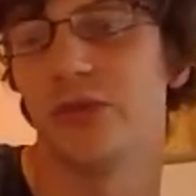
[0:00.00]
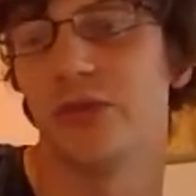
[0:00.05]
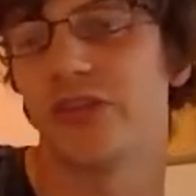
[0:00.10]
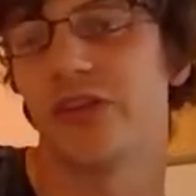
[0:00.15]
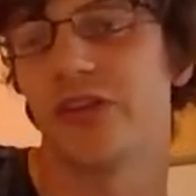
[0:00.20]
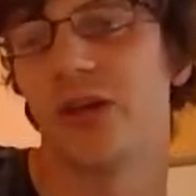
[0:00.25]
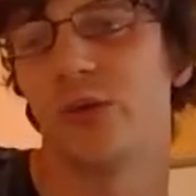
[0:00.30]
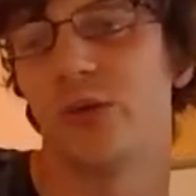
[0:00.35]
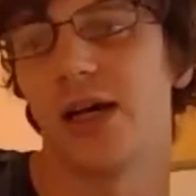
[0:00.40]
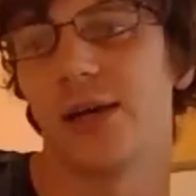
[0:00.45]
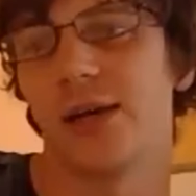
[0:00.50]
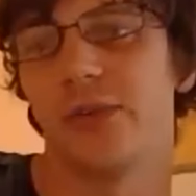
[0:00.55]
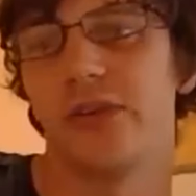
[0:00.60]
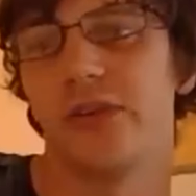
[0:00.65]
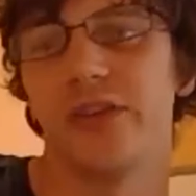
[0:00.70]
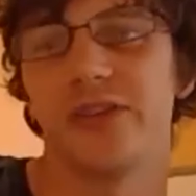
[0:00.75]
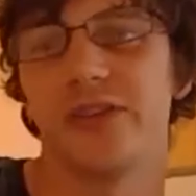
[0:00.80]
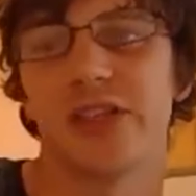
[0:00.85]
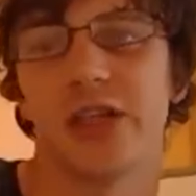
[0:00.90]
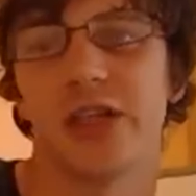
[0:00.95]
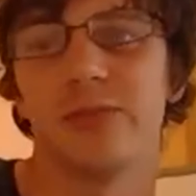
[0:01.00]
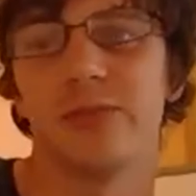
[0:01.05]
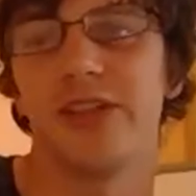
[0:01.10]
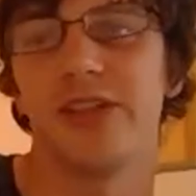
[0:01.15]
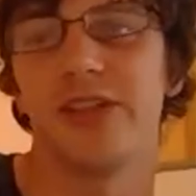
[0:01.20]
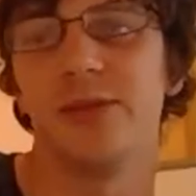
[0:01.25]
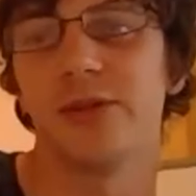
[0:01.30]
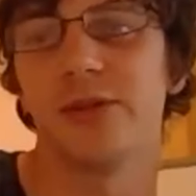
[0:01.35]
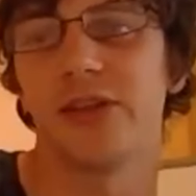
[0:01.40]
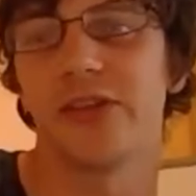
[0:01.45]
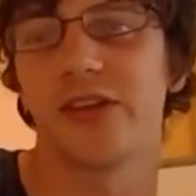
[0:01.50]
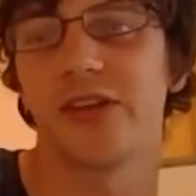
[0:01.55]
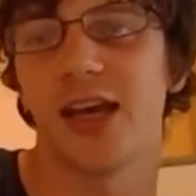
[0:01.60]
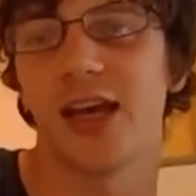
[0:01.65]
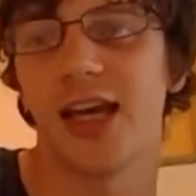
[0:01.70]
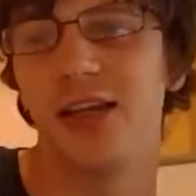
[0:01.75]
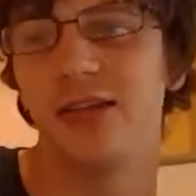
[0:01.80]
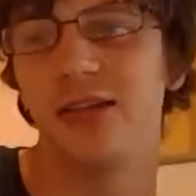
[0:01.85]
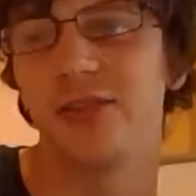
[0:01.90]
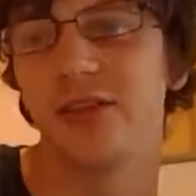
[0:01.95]
know what happens at time t plus
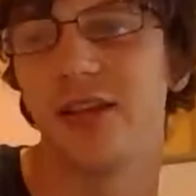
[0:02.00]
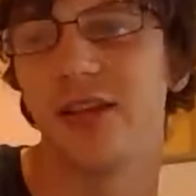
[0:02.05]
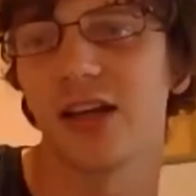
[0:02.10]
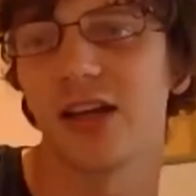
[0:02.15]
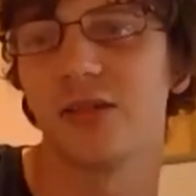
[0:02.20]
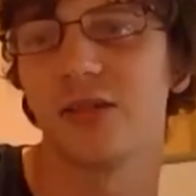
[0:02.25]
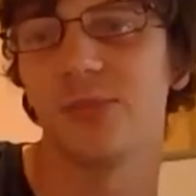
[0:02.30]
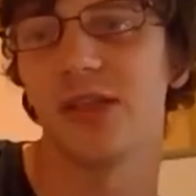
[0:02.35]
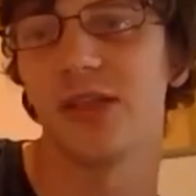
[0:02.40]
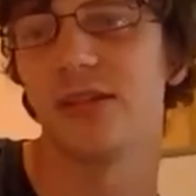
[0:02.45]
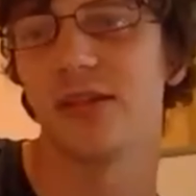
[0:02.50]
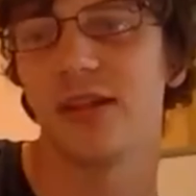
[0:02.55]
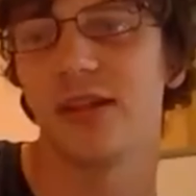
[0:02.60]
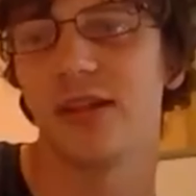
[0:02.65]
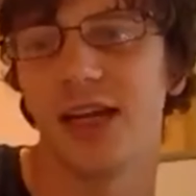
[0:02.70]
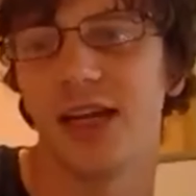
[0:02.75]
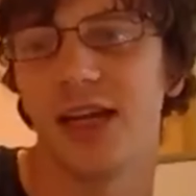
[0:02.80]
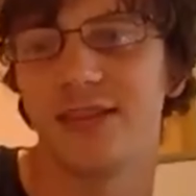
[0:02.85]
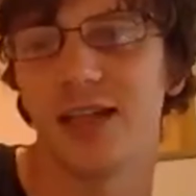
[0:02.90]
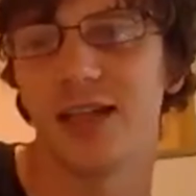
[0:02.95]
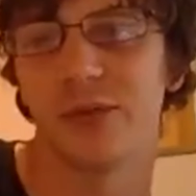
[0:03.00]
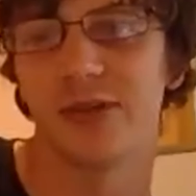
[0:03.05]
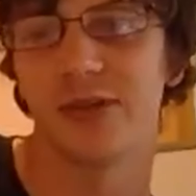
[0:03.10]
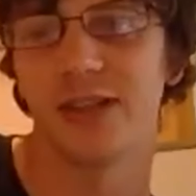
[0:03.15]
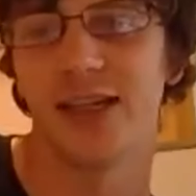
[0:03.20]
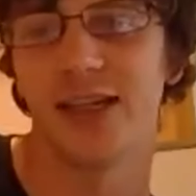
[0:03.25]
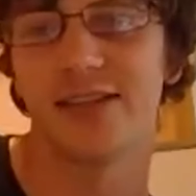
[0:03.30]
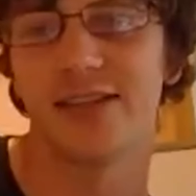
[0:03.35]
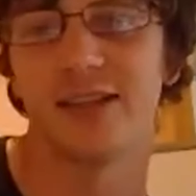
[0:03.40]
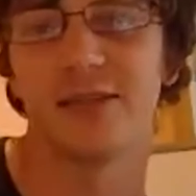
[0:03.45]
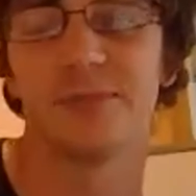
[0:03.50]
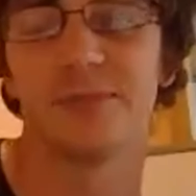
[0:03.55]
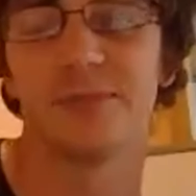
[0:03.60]
k, so that could be 8 hours later.